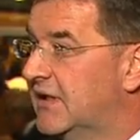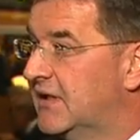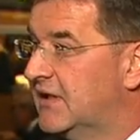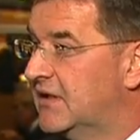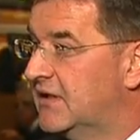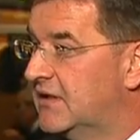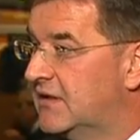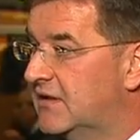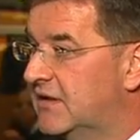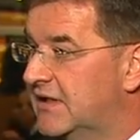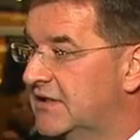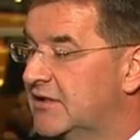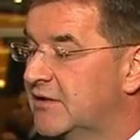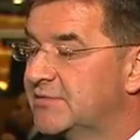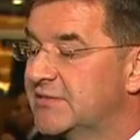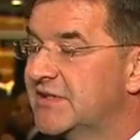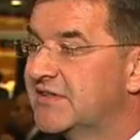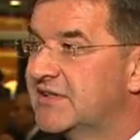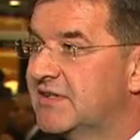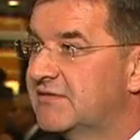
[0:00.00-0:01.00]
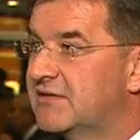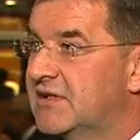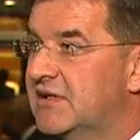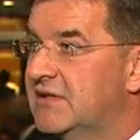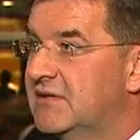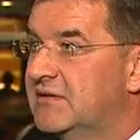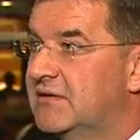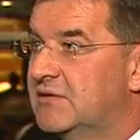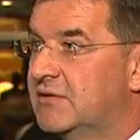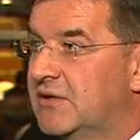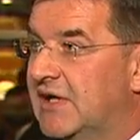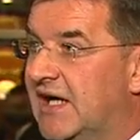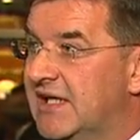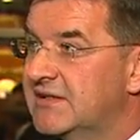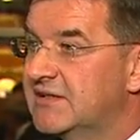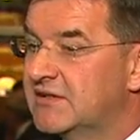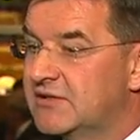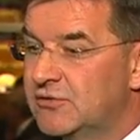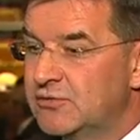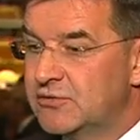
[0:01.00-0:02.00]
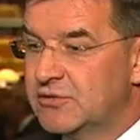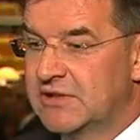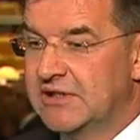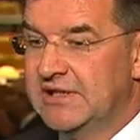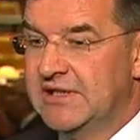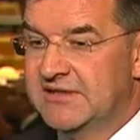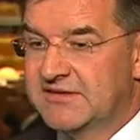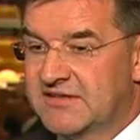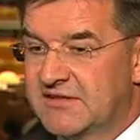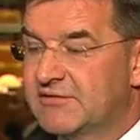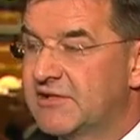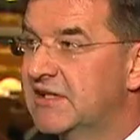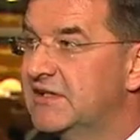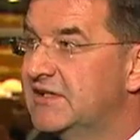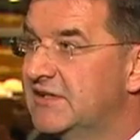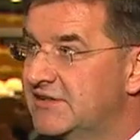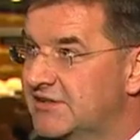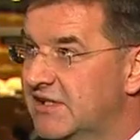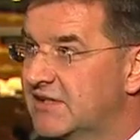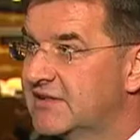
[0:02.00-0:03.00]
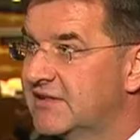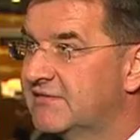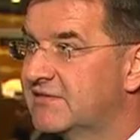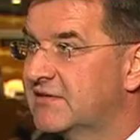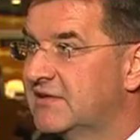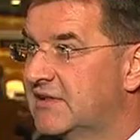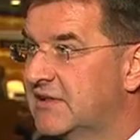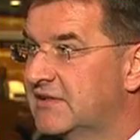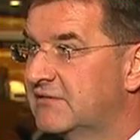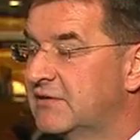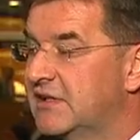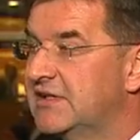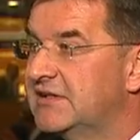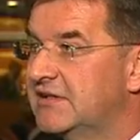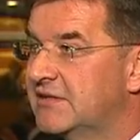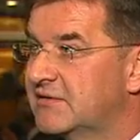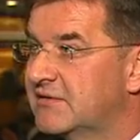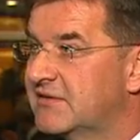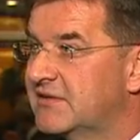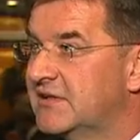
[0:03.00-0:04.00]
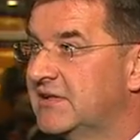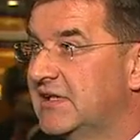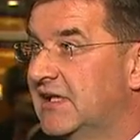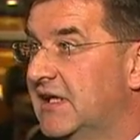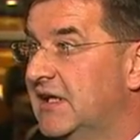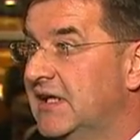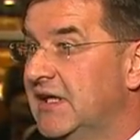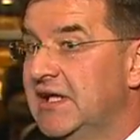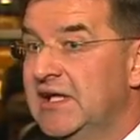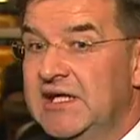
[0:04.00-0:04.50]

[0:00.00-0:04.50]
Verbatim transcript: uh, adopted several or undertook several initiatives re related to Syria.